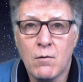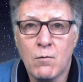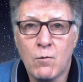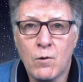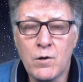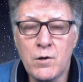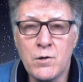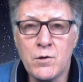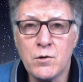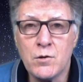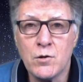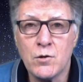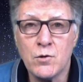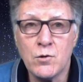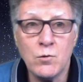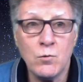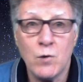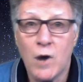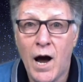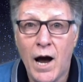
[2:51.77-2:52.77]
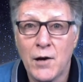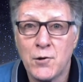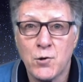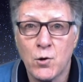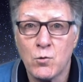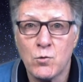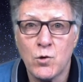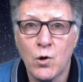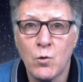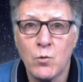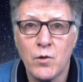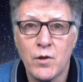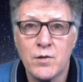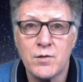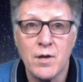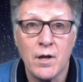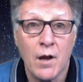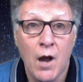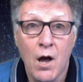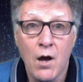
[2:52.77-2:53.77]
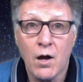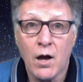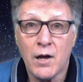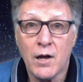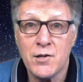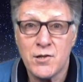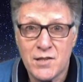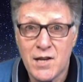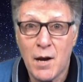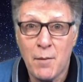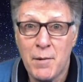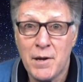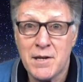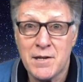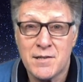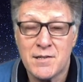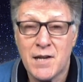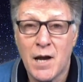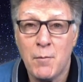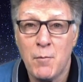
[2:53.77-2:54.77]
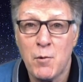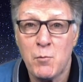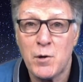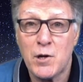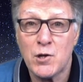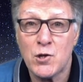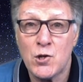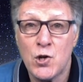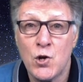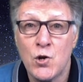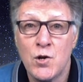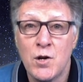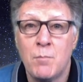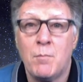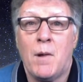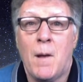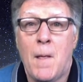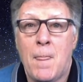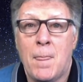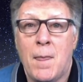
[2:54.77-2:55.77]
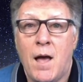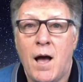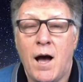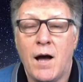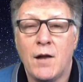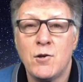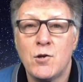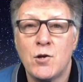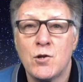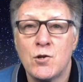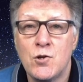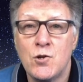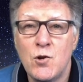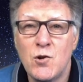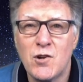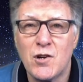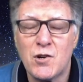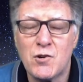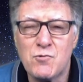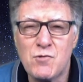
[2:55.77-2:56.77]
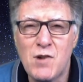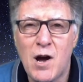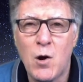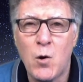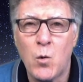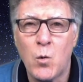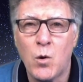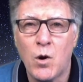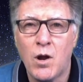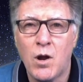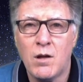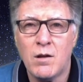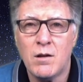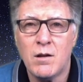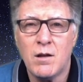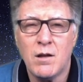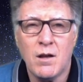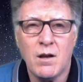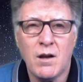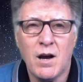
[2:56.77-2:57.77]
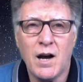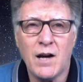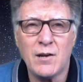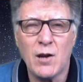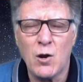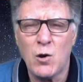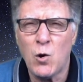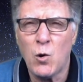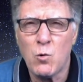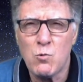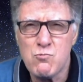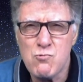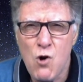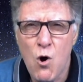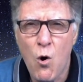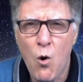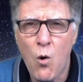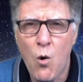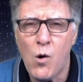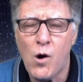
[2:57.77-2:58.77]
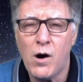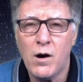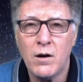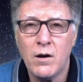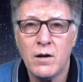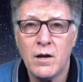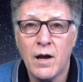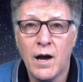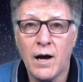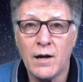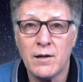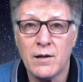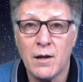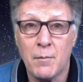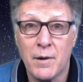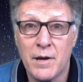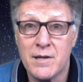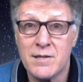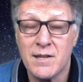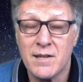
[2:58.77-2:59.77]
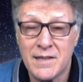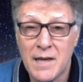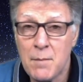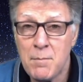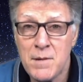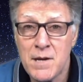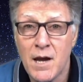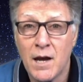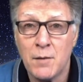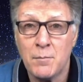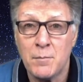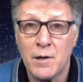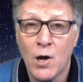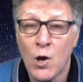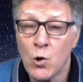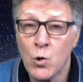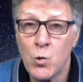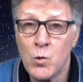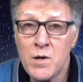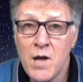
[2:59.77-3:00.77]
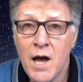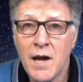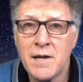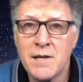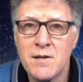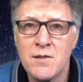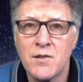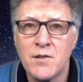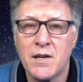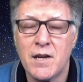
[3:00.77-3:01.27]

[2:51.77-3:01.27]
"What are you going to do?" "I don't know," they said. "He's coming, he's coming, we can hear him." And you could hear a growl and a low roar. And Amaya said, "Get behind me, go and hide in the